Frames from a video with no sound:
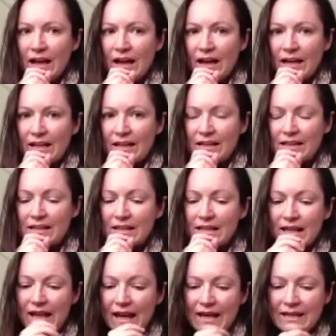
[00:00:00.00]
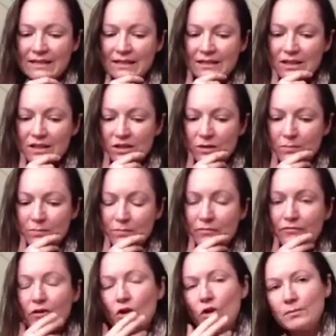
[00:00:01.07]
and get some
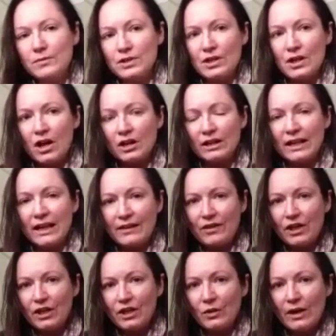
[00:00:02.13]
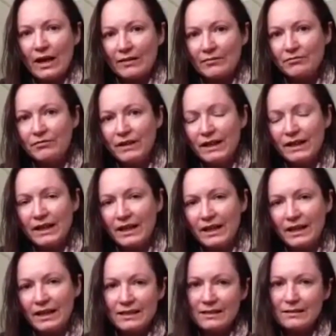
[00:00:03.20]
forms online that you can fill
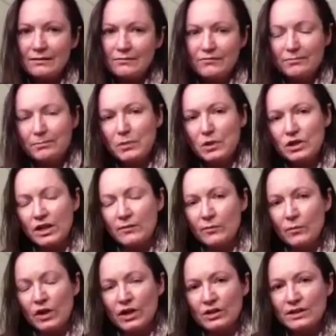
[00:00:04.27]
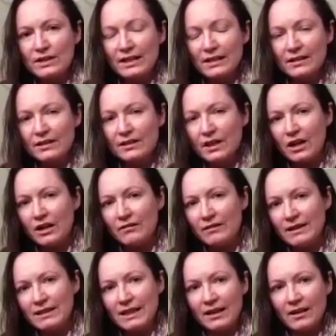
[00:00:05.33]
in and put on what your skills are
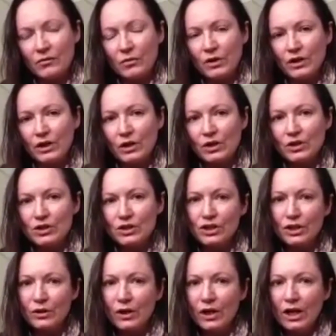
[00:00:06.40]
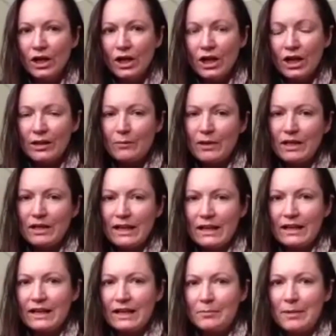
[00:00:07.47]
and tick off what you can do, and then we can get
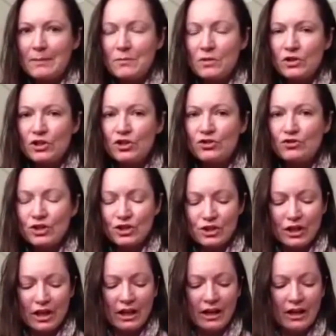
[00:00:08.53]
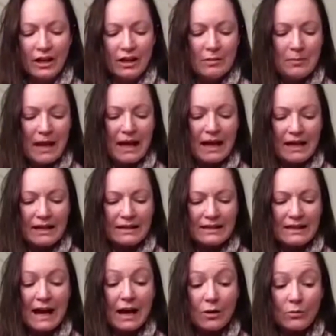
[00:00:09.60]
a little bit more structure behind
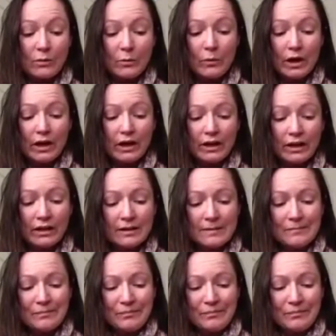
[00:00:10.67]
how we work.